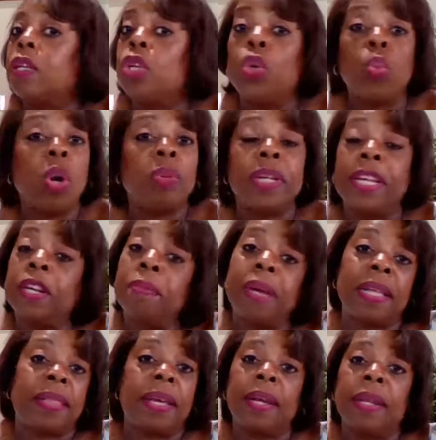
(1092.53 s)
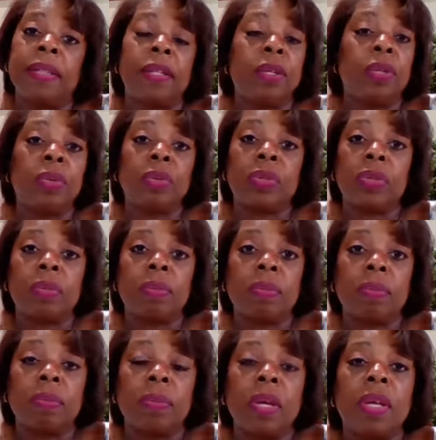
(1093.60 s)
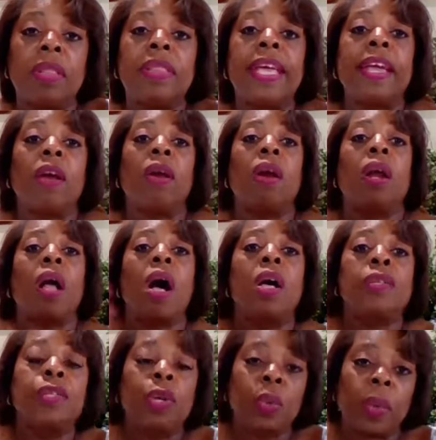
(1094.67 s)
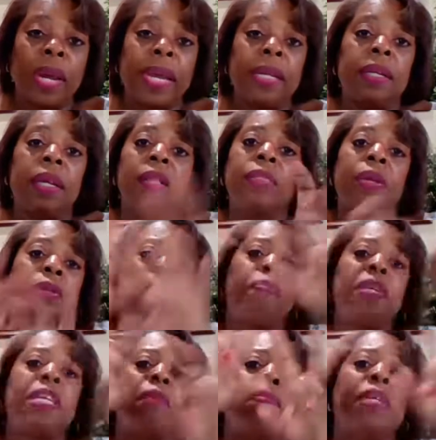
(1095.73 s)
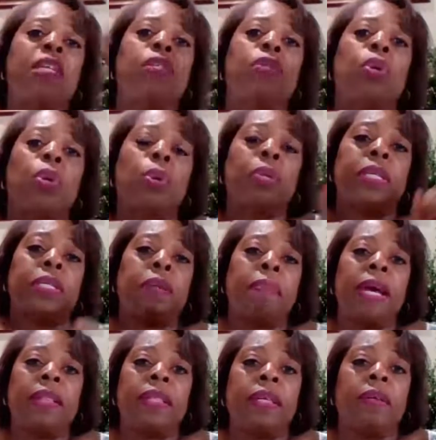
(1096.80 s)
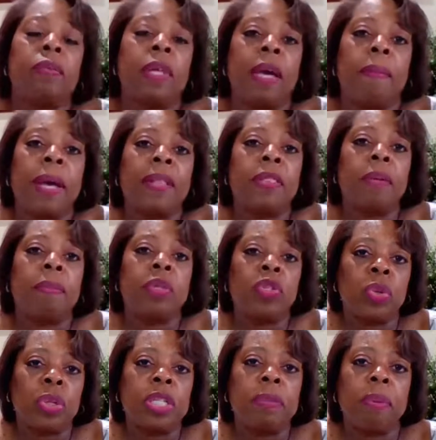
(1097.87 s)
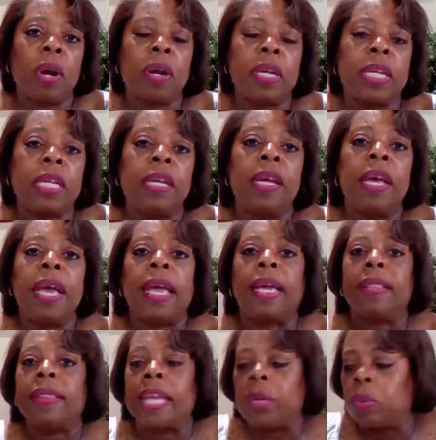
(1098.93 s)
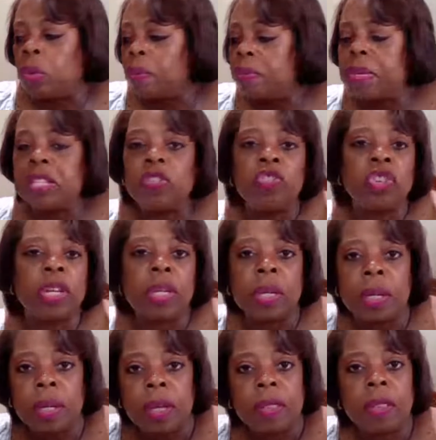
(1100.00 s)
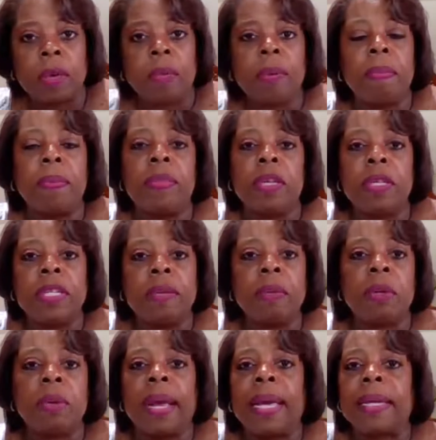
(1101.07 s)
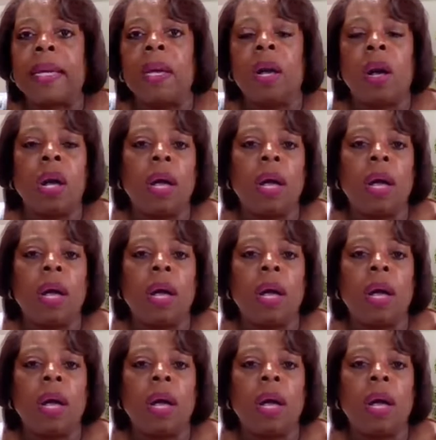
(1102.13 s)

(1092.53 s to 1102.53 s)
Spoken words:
You won't hear about that on the news. They are also ran. There's big stories about the majority party, and they will mention the Democrat